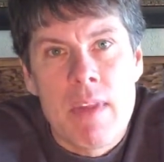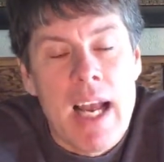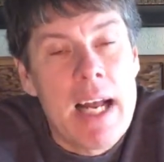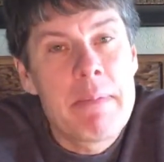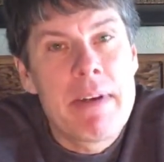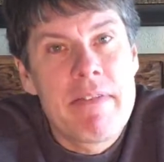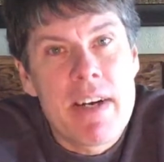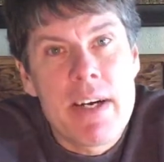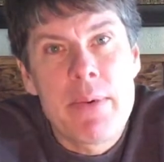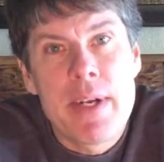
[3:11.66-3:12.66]
I'd be
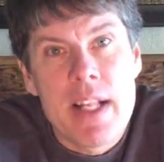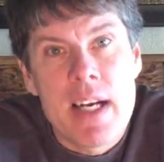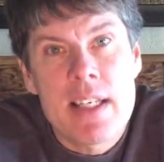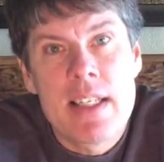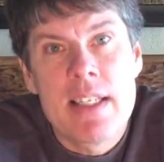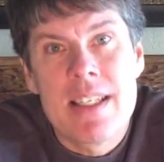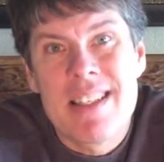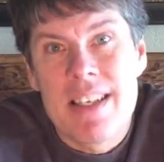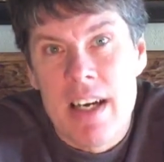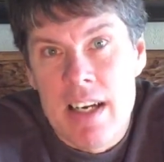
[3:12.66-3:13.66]
very
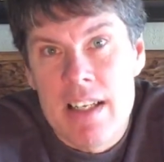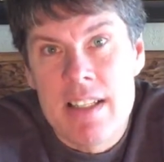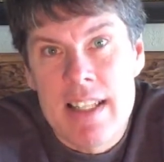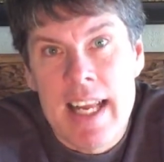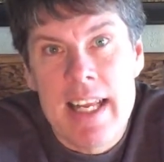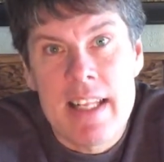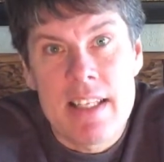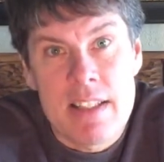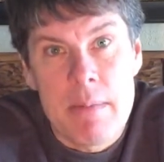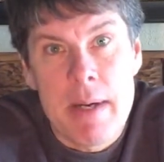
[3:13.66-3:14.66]
reluctant to hunt a stand that
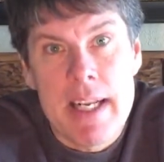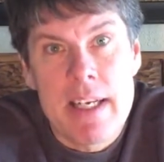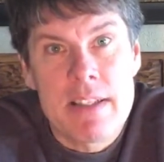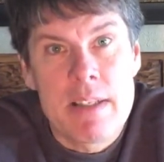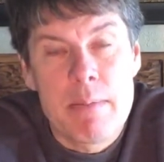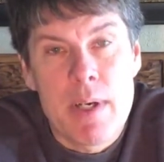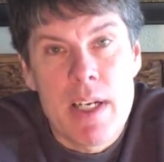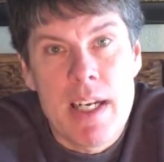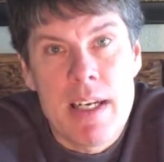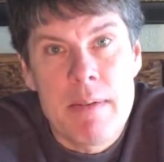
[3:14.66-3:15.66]
somebody else had put
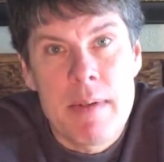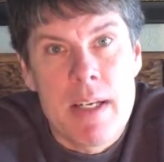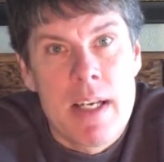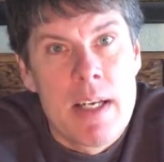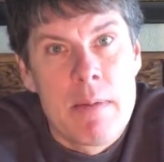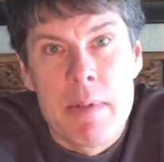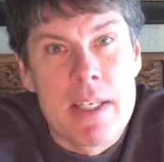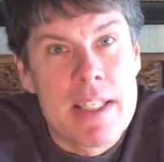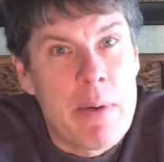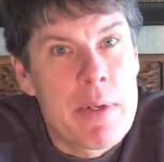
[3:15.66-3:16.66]
up
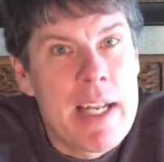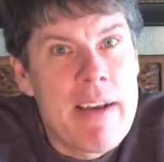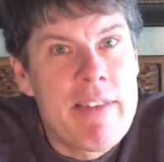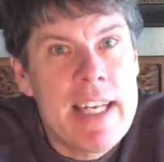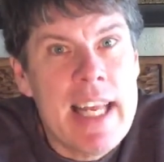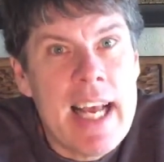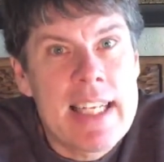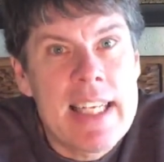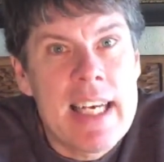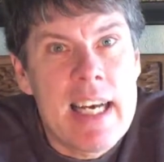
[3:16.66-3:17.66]
because I wouldn't have any
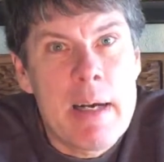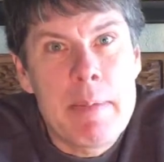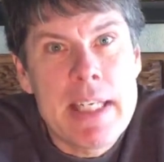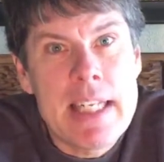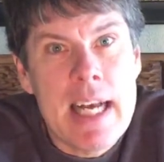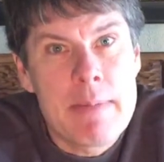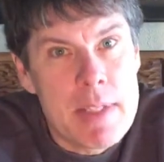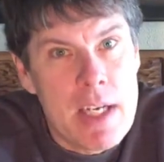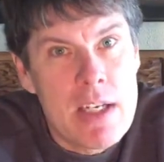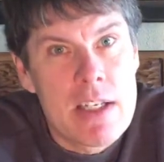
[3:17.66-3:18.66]
idea how many times
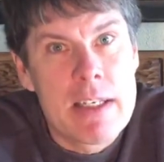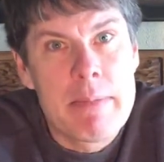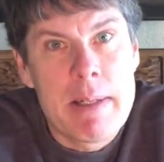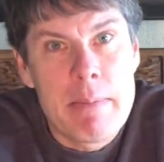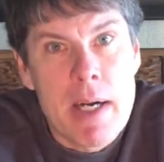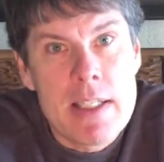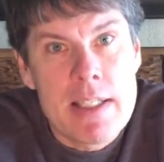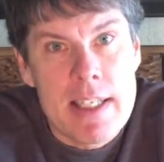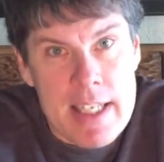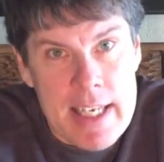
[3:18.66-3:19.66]
a hunter had been
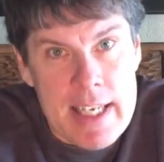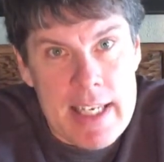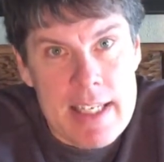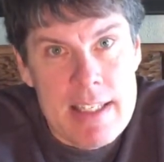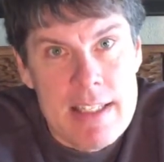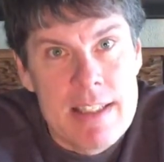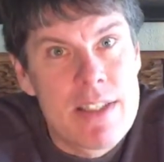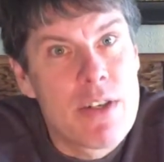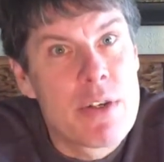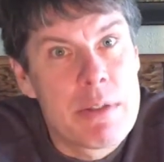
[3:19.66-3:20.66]
busted in it.
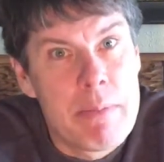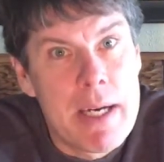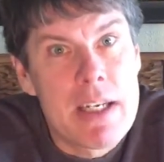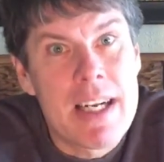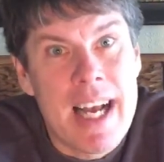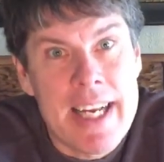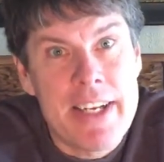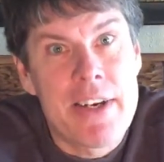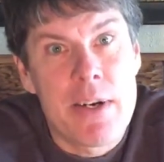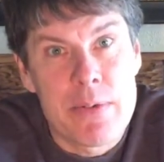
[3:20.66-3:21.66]
So it's better to hang
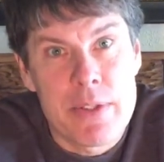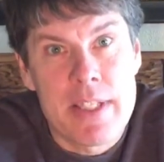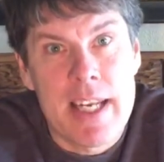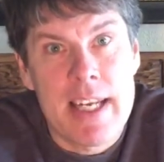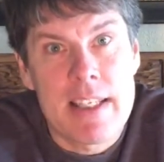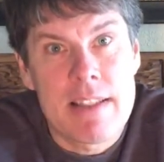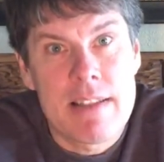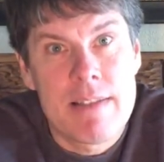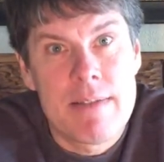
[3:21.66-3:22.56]
your own stands.